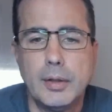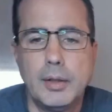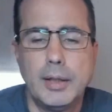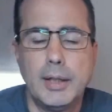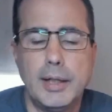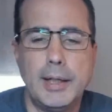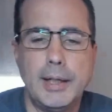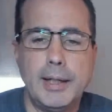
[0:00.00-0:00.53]

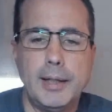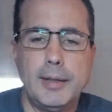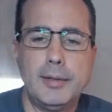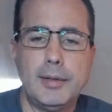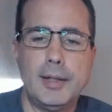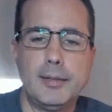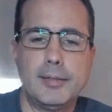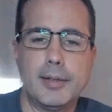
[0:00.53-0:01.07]
and
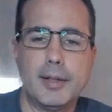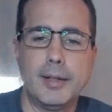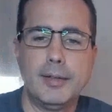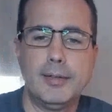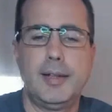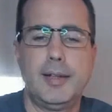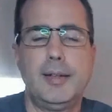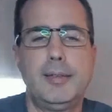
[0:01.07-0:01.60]
it's going to
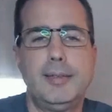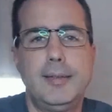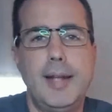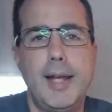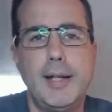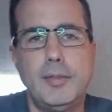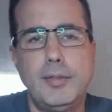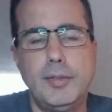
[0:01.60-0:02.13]
say
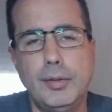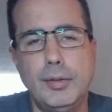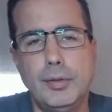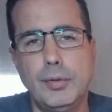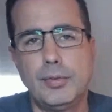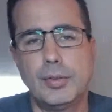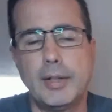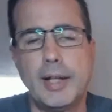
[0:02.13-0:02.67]
state two.
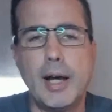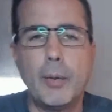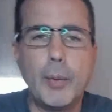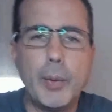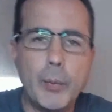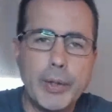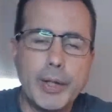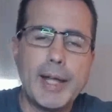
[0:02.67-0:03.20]
So now we
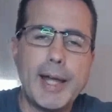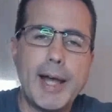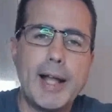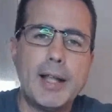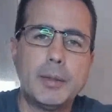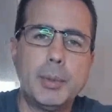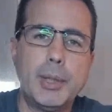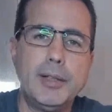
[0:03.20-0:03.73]
want to
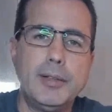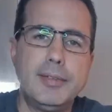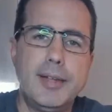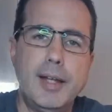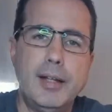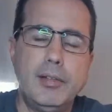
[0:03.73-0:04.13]
calibrate state